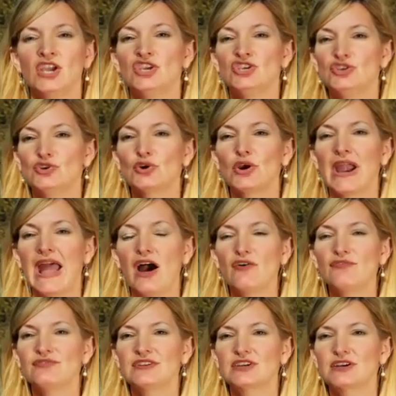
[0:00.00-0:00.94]
Your
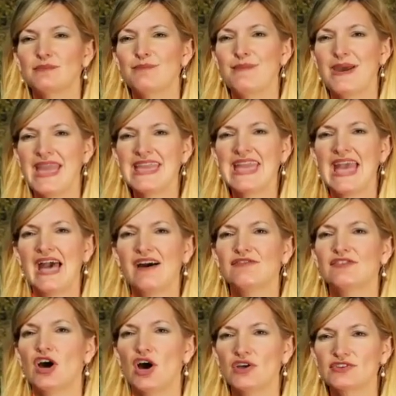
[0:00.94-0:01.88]
outfitter may have
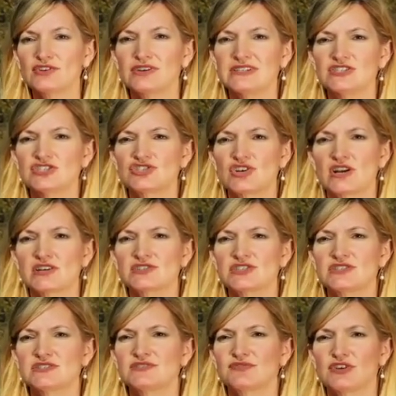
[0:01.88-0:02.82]
other
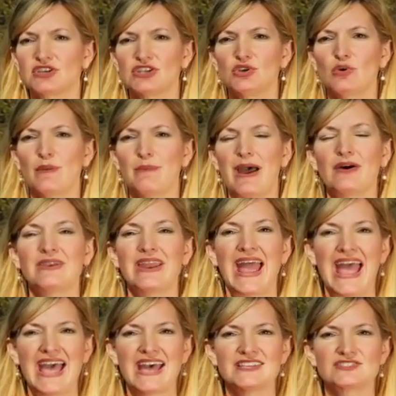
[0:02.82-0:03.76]
instructions for you about
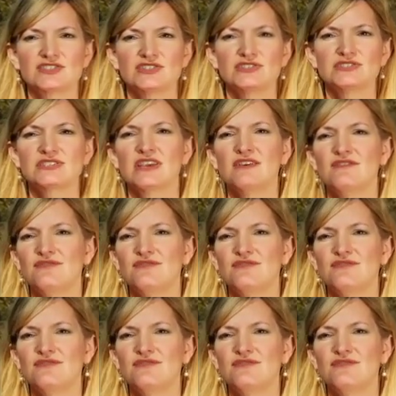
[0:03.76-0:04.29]
hazards,